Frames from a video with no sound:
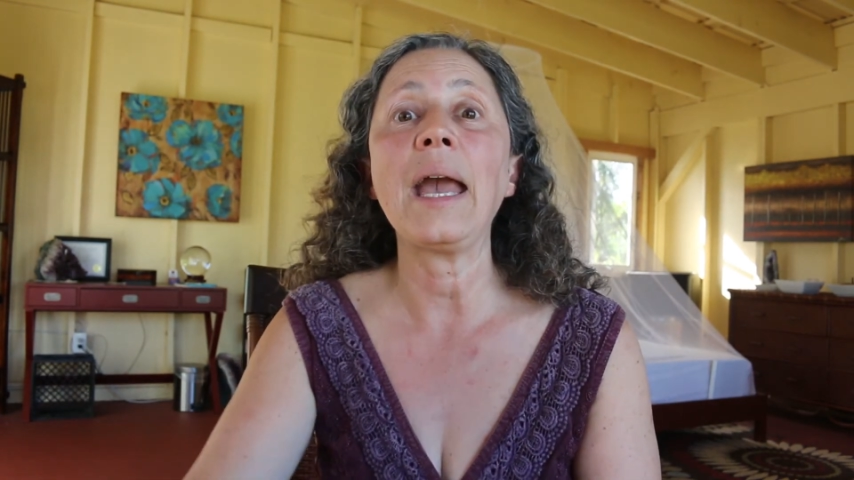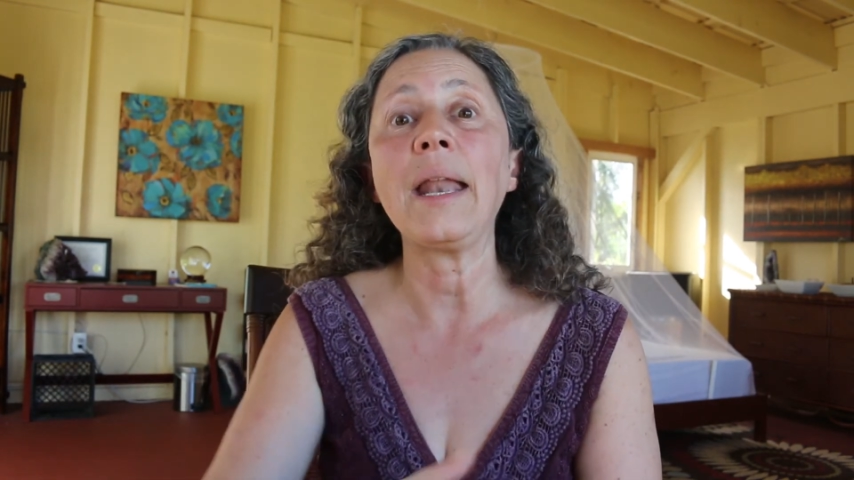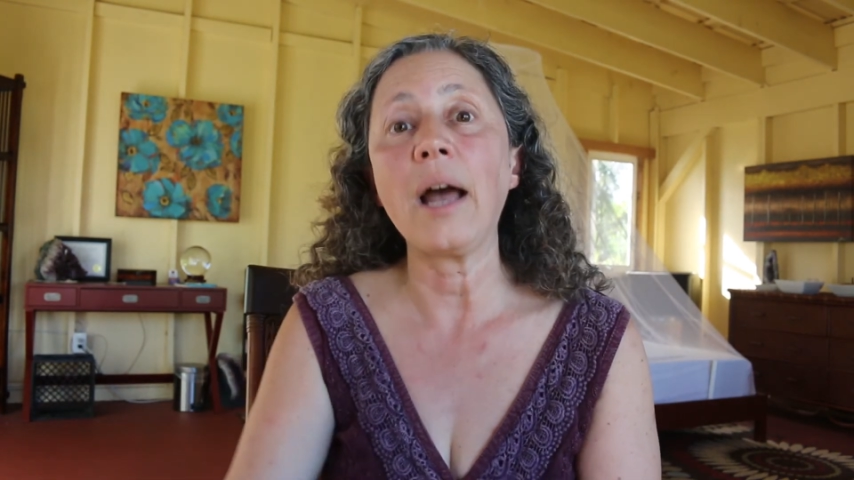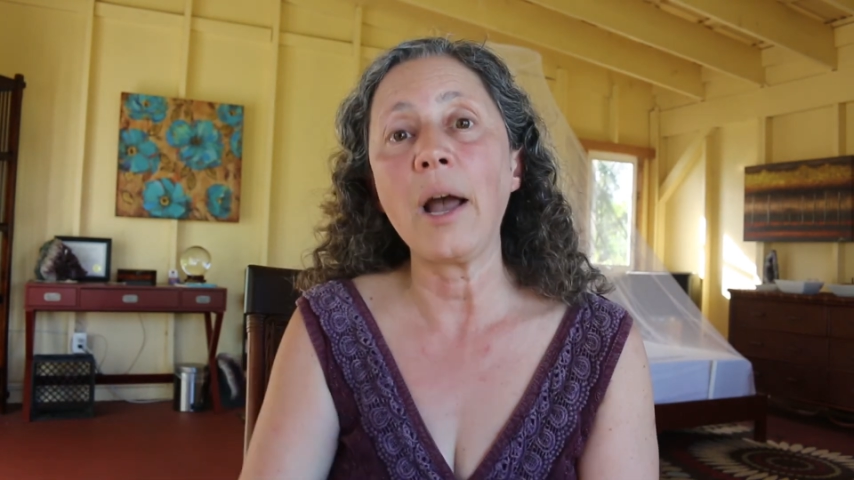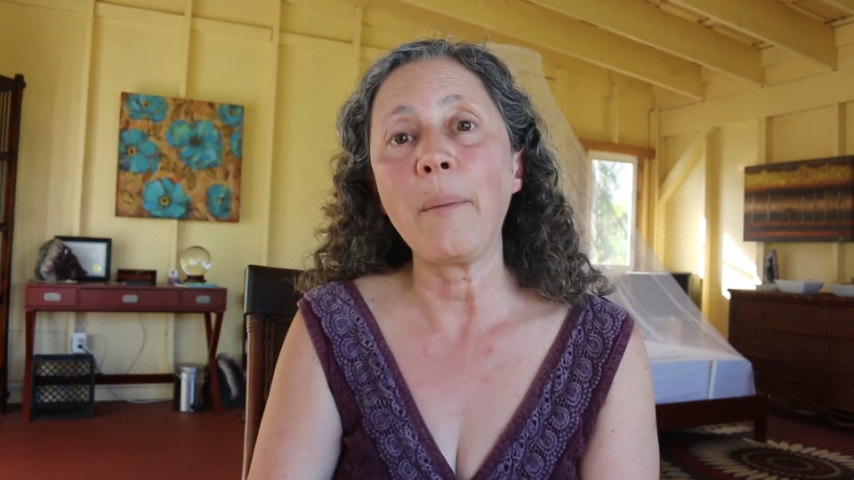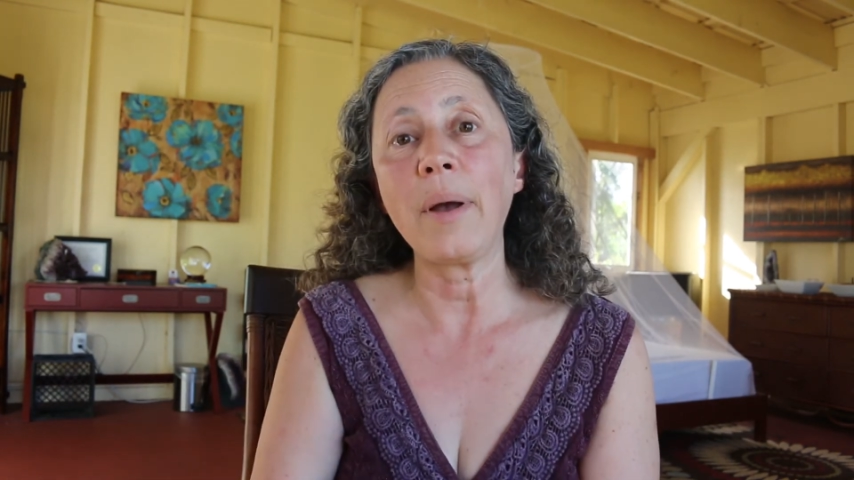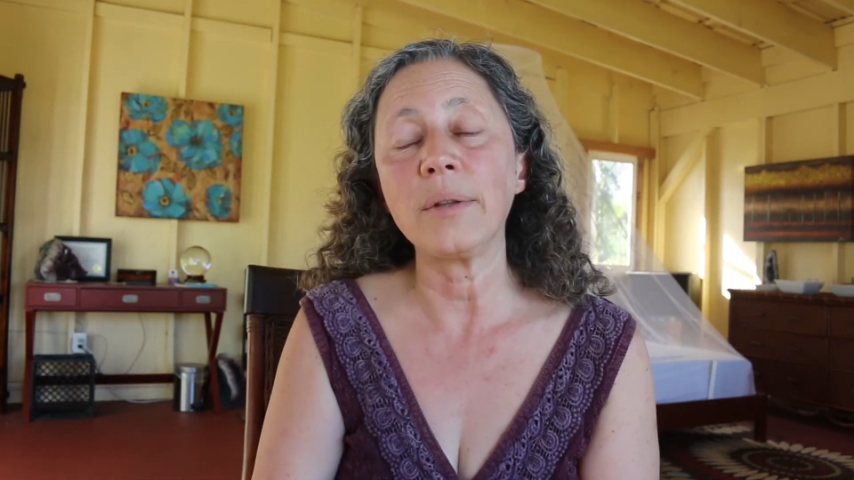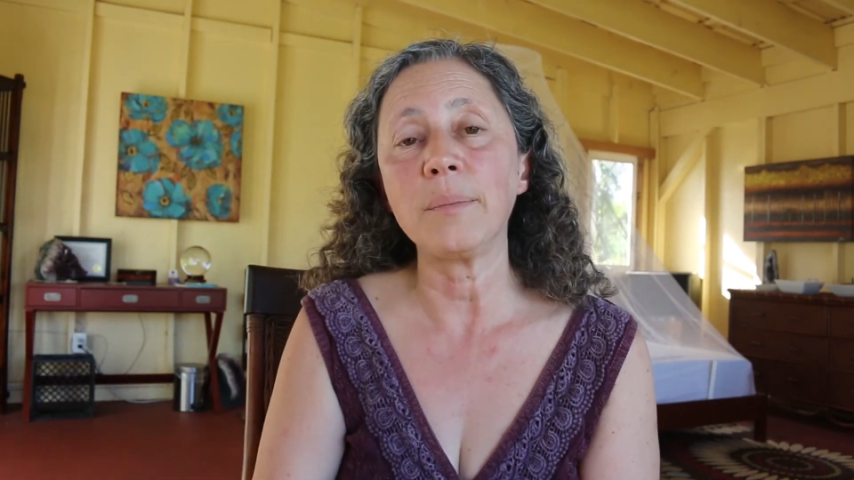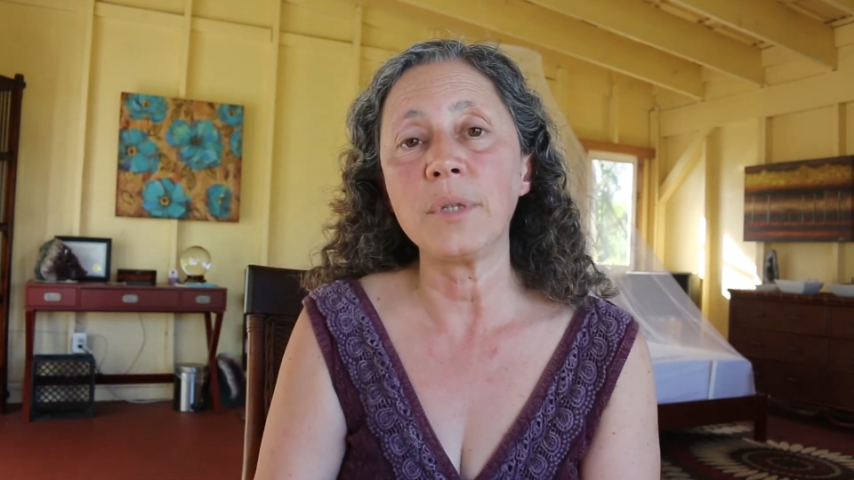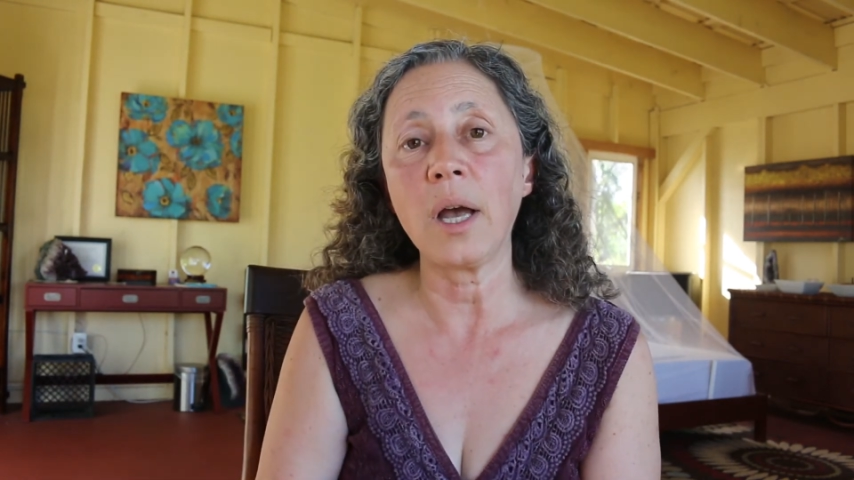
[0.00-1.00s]
and I
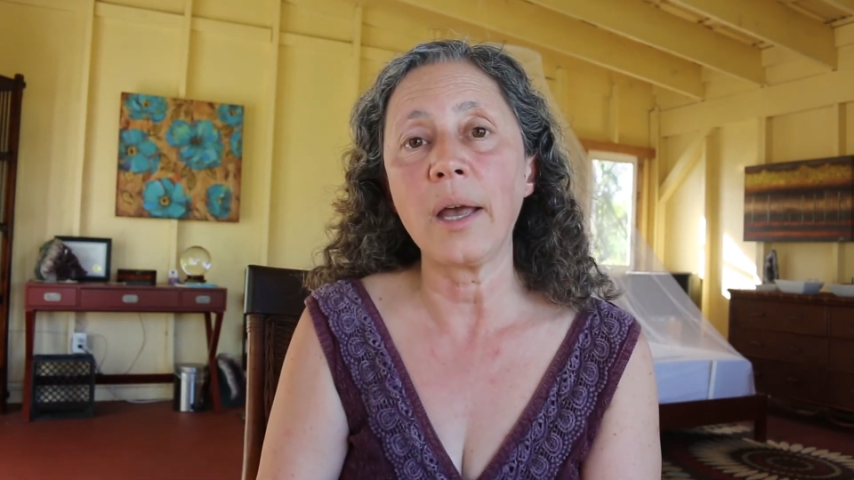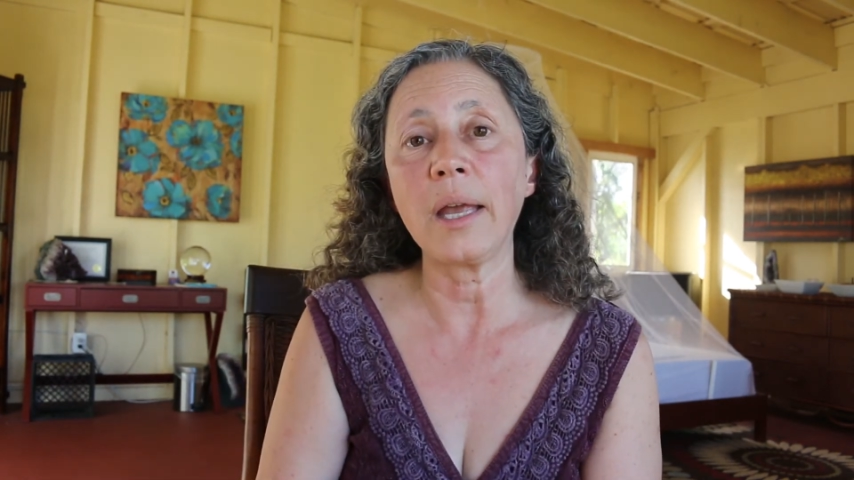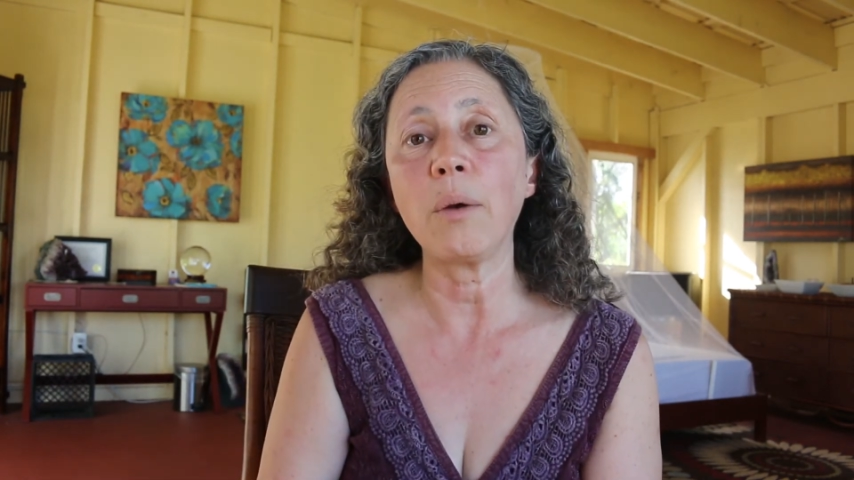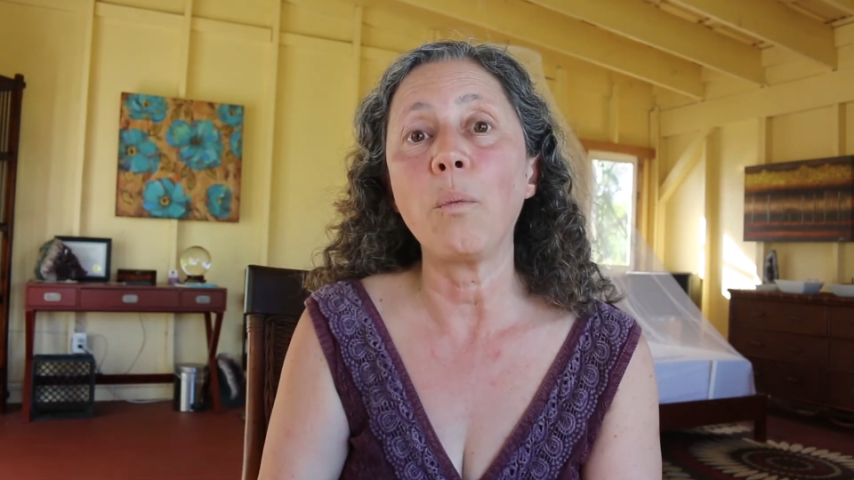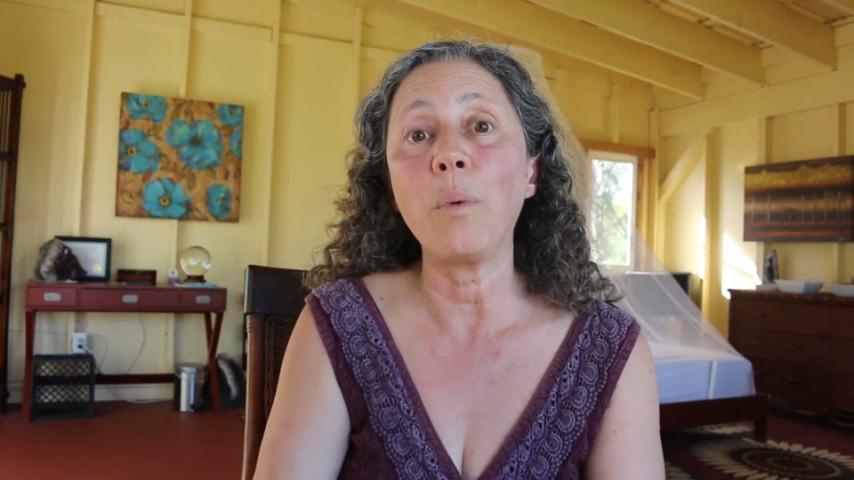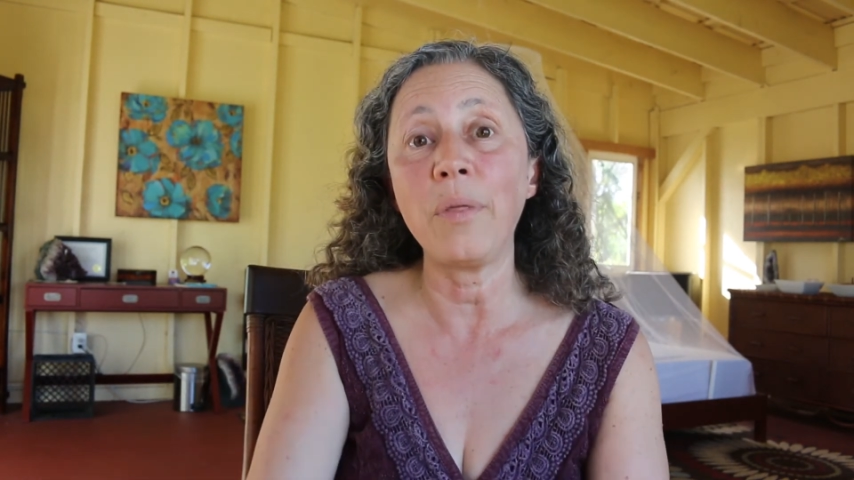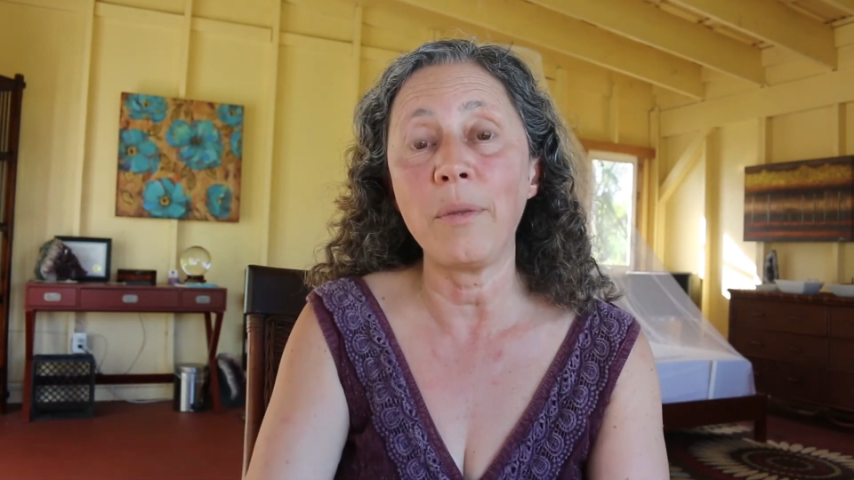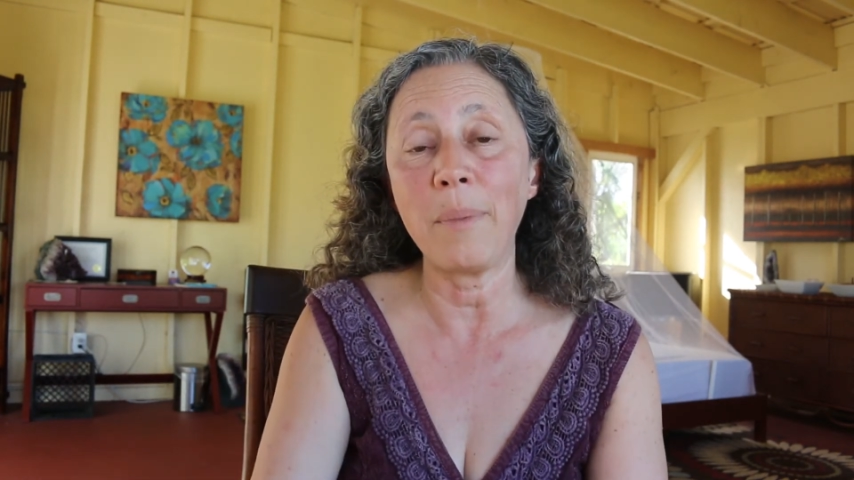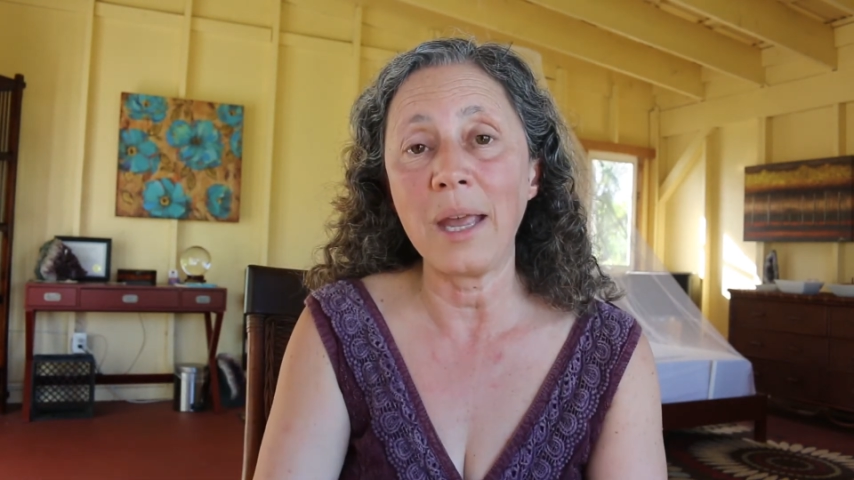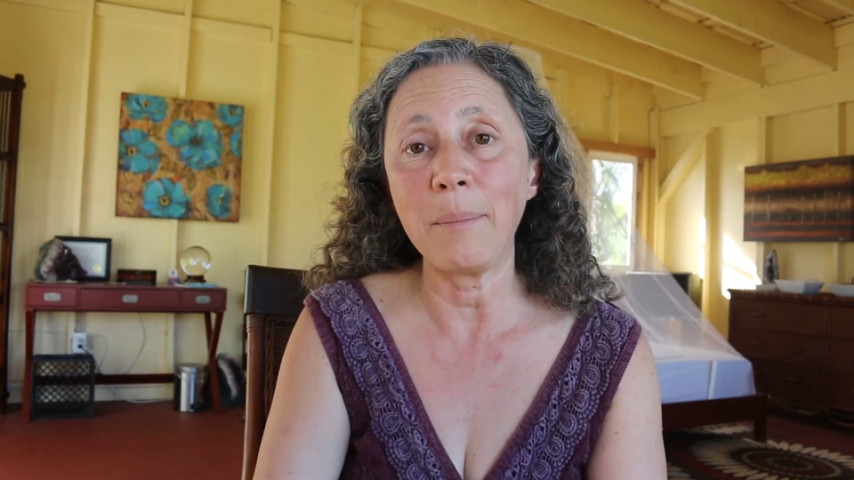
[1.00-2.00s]
wound up dying with
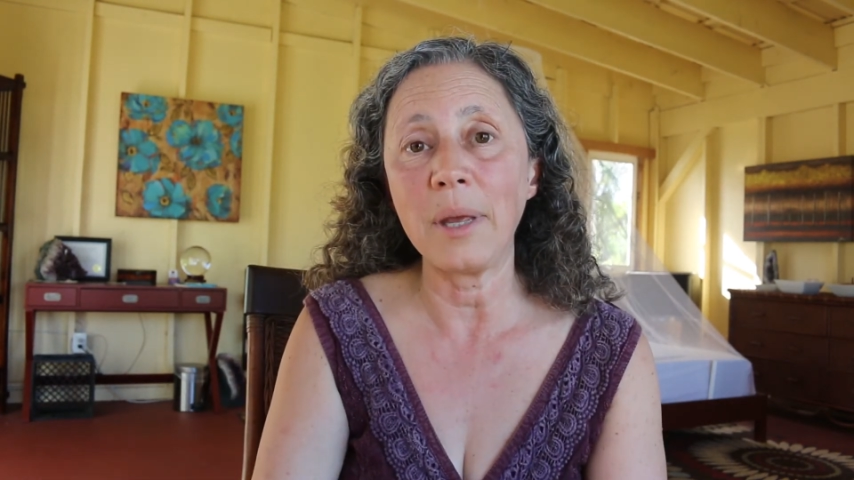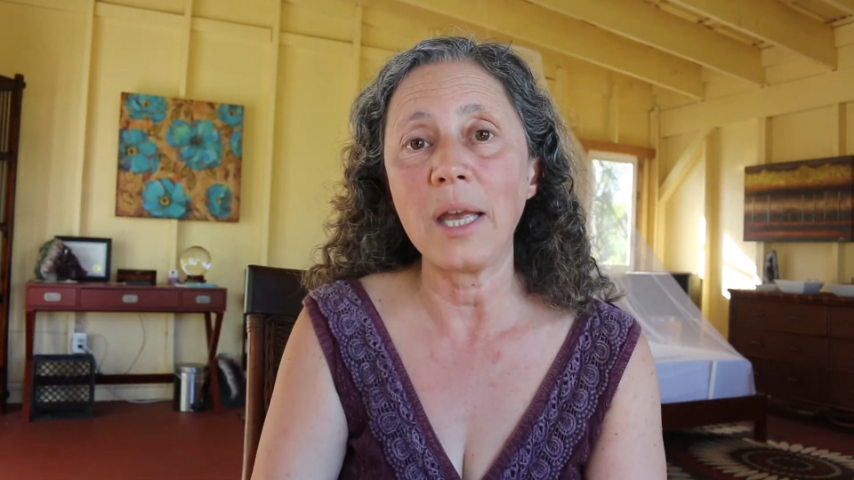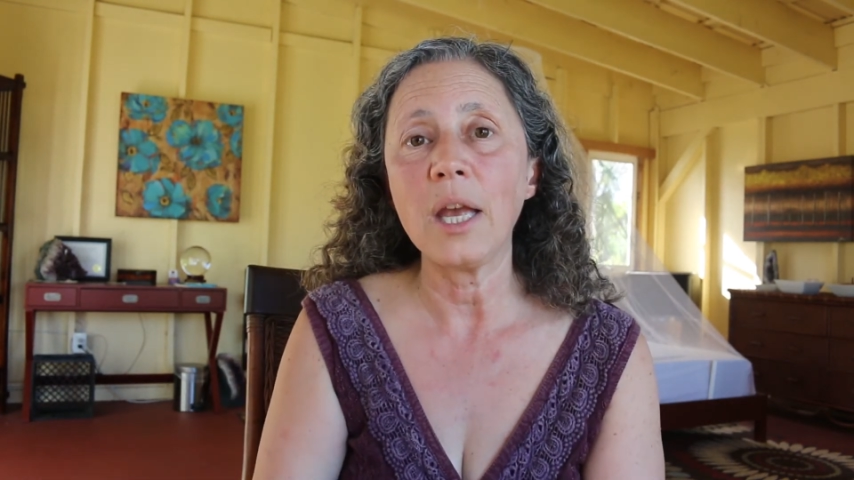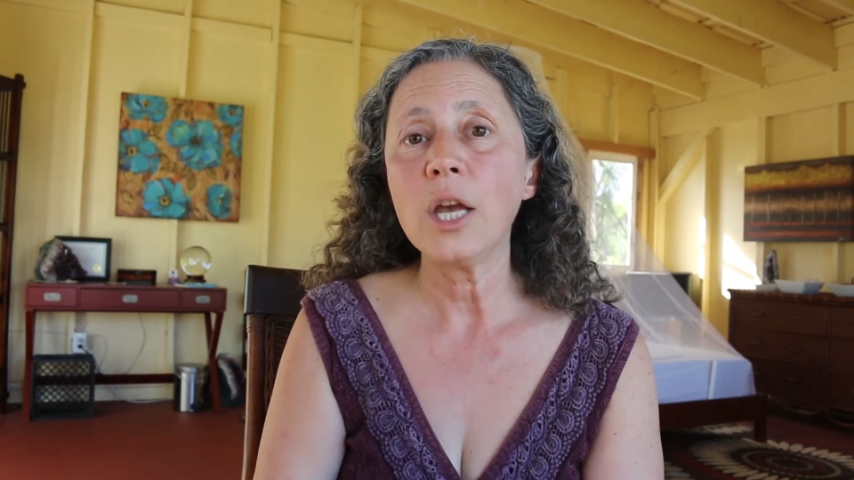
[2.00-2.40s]
the baby.